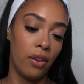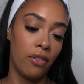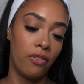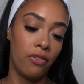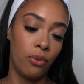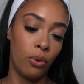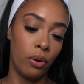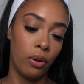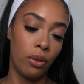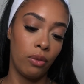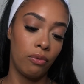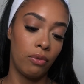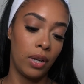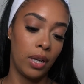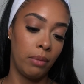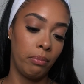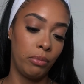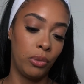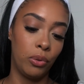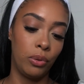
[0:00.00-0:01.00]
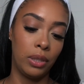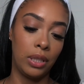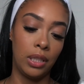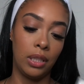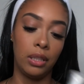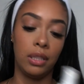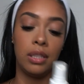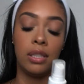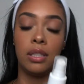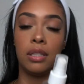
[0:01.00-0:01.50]
Fourth Ray Beauty
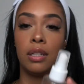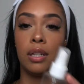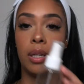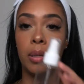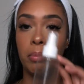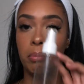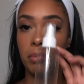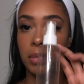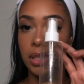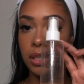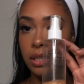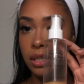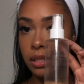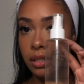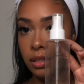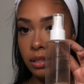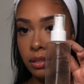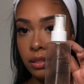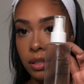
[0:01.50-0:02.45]
Glisten Up Mist.